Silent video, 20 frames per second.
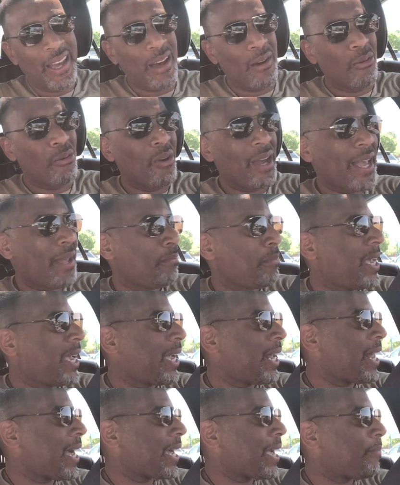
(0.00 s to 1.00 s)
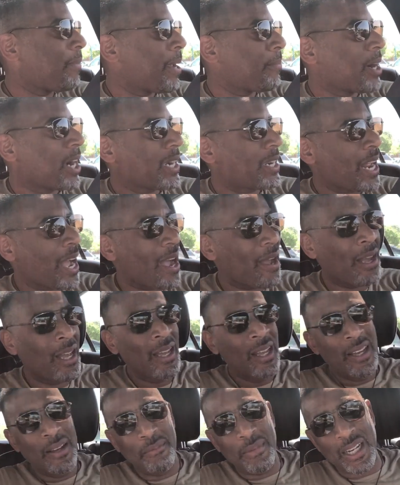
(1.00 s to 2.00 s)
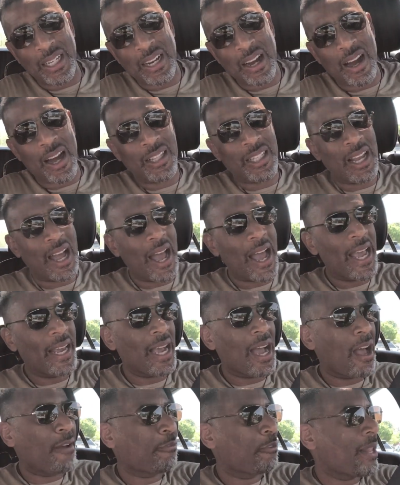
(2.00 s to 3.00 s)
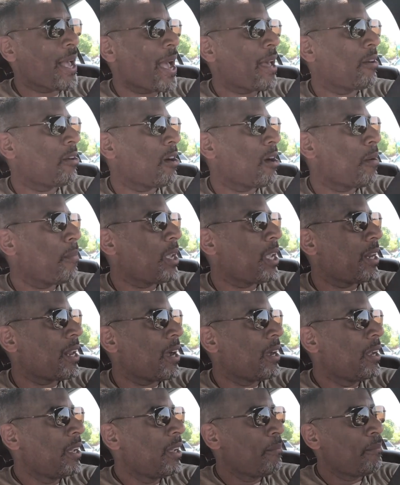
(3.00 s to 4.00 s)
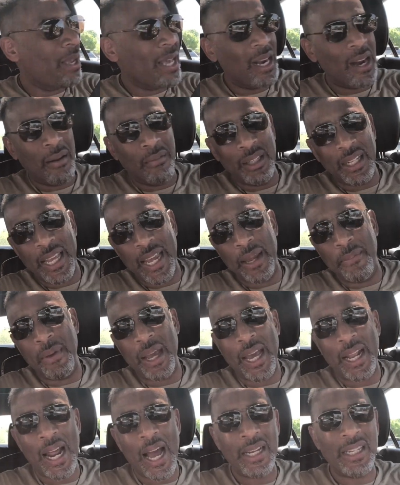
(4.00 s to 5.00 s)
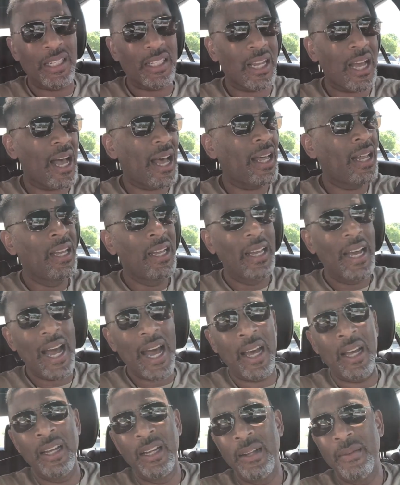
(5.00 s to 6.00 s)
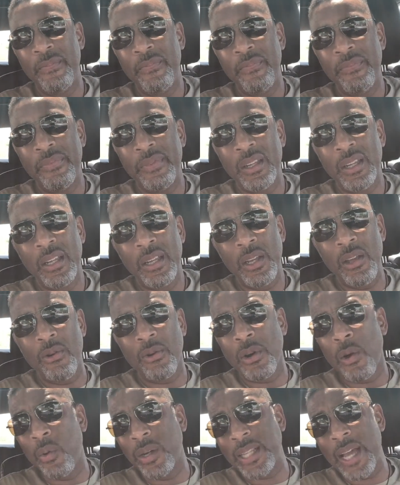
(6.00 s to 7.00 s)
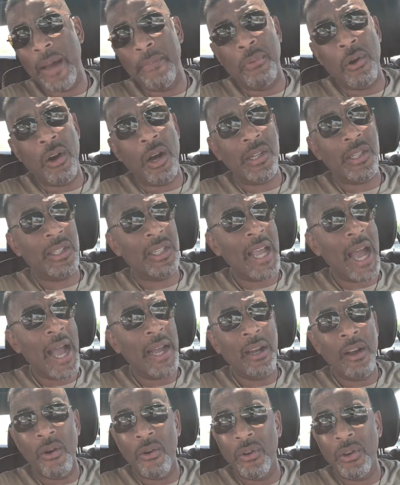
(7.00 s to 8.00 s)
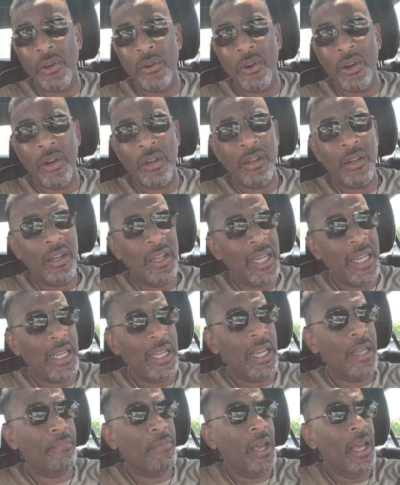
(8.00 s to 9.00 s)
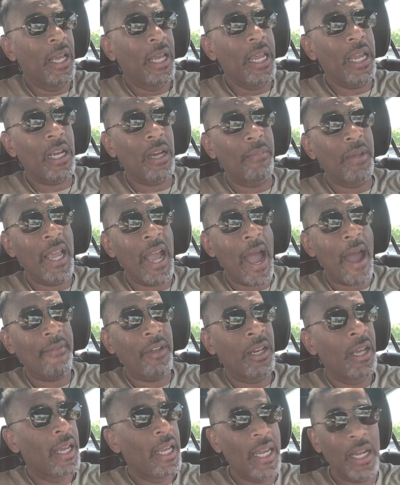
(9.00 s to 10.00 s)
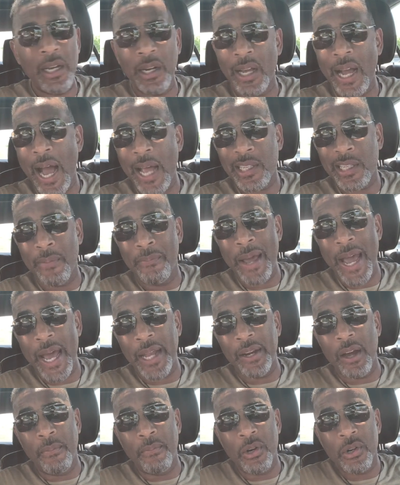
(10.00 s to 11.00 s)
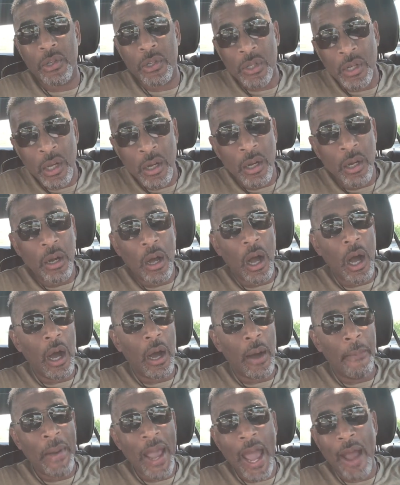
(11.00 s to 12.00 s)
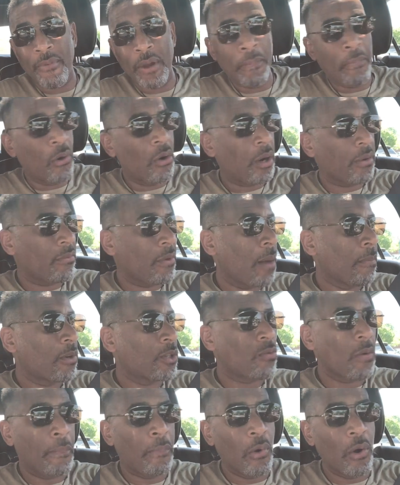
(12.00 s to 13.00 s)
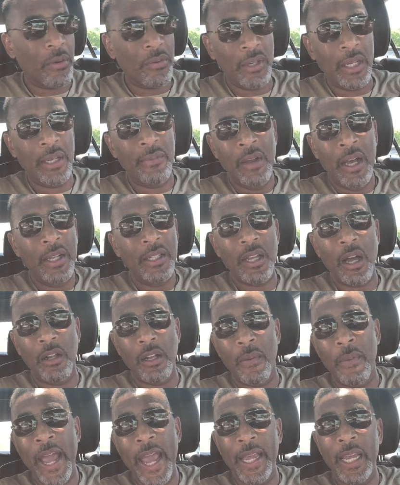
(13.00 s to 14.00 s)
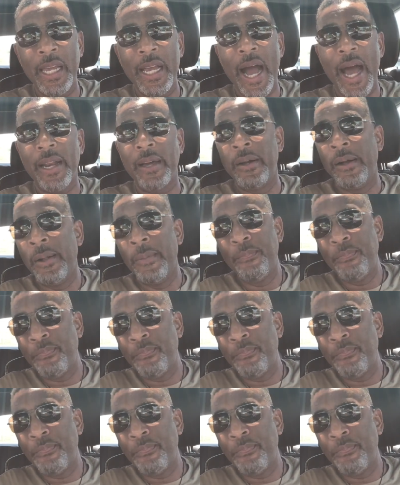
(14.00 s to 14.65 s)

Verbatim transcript: I'm wet, man. I got man, my car, my car tire got flat on me, and uh, man, I'm late, man. I just ah uh, ah. Uh, you don't know what that boss has got going on. He he he could be having he could have gotten some bad numbers, uh, a bad report, numbers report, and he telling them, hey, he gotta